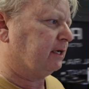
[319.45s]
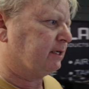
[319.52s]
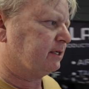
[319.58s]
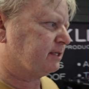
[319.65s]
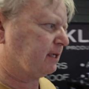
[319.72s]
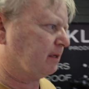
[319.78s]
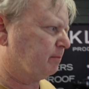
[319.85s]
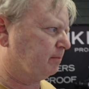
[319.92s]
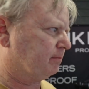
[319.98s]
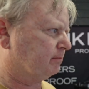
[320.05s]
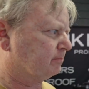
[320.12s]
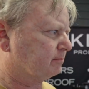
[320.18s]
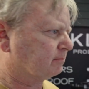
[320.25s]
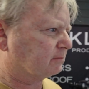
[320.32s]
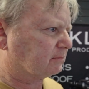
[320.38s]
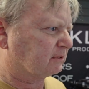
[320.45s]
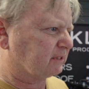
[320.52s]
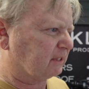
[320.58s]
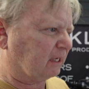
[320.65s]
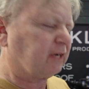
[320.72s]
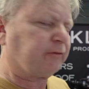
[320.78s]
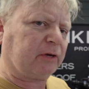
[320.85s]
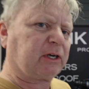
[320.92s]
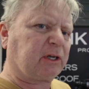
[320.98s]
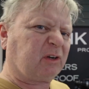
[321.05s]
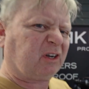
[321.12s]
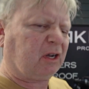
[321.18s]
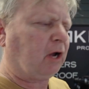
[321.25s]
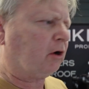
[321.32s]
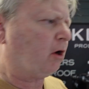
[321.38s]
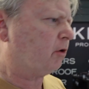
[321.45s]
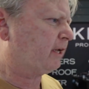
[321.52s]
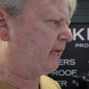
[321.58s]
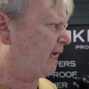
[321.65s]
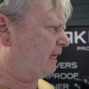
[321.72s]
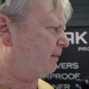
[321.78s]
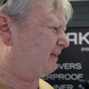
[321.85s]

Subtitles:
some kind of are okay,